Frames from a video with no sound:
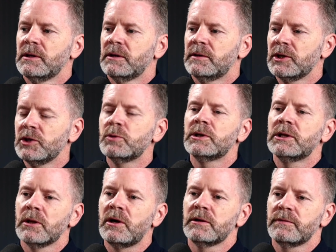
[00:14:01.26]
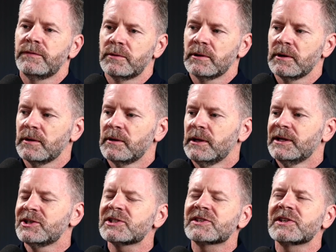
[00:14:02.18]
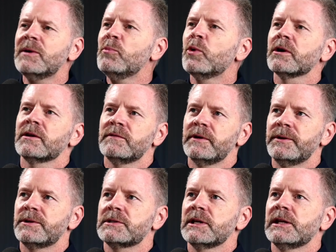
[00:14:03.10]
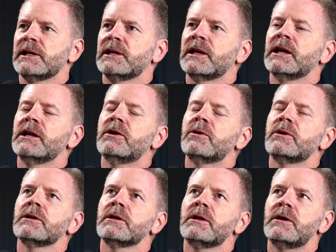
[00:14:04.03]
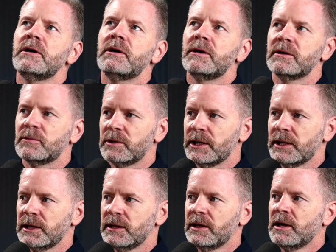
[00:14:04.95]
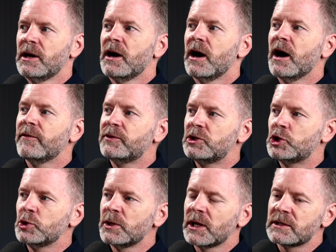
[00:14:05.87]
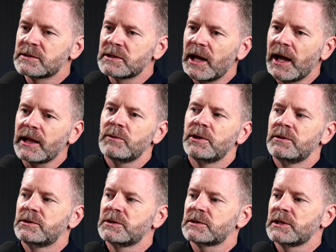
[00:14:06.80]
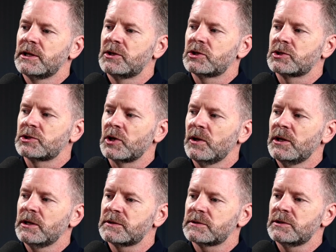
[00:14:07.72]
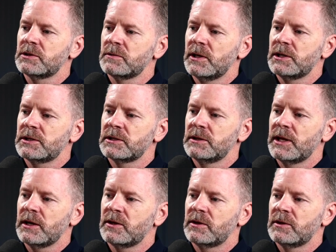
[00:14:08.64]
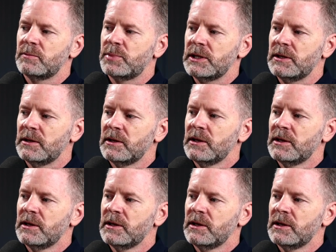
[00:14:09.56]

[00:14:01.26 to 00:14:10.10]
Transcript: that you would long for. Just some word of understanding can go a long way mm -hmm. of doing exactly what you just said, turning a situation that could be